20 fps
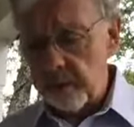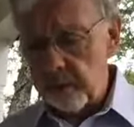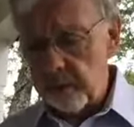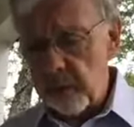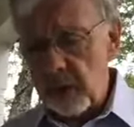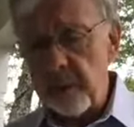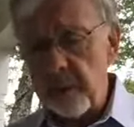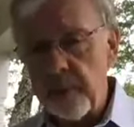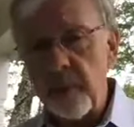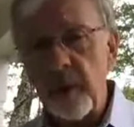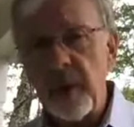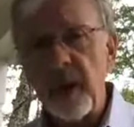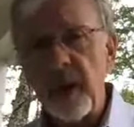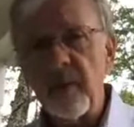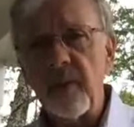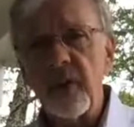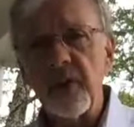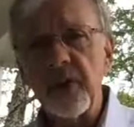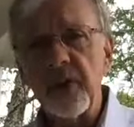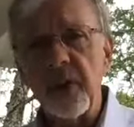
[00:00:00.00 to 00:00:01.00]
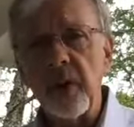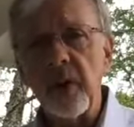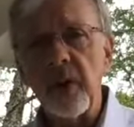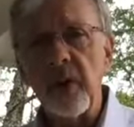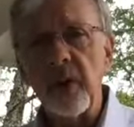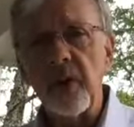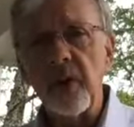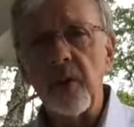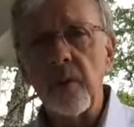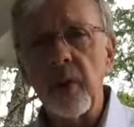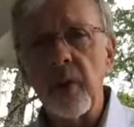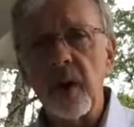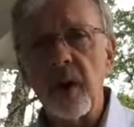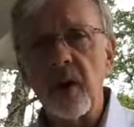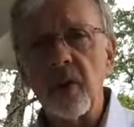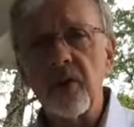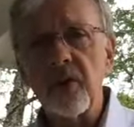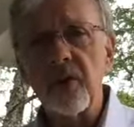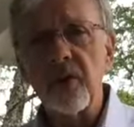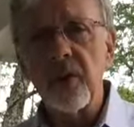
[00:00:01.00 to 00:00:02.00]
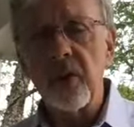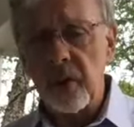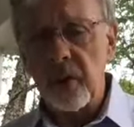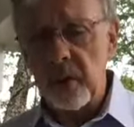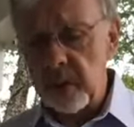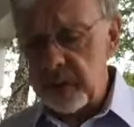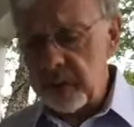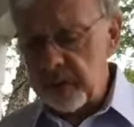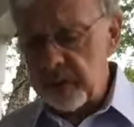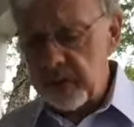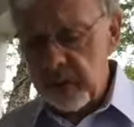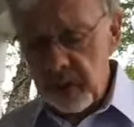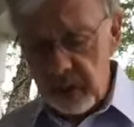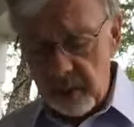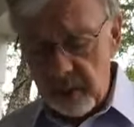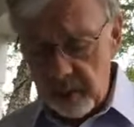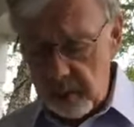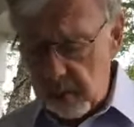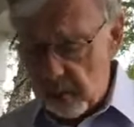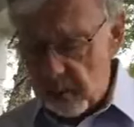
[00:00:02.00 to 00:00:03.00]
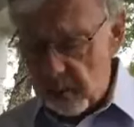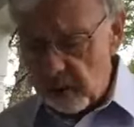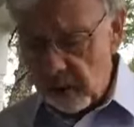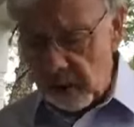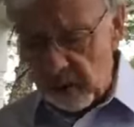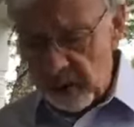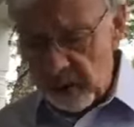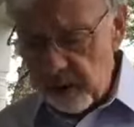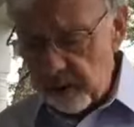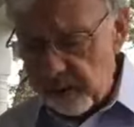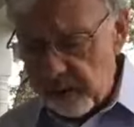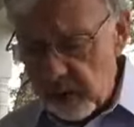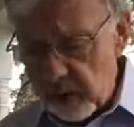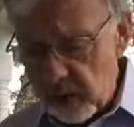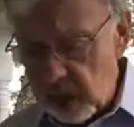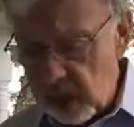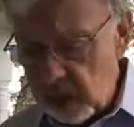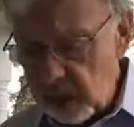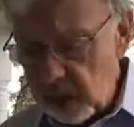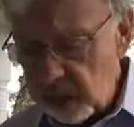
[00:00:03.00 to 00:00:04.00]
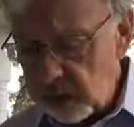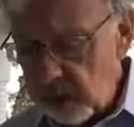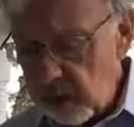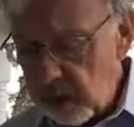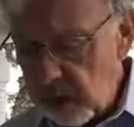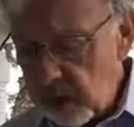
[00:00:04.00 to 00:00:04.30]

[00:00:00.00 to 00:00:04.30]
people have deserted you because you're a Christian. I mean, there are a lot of things,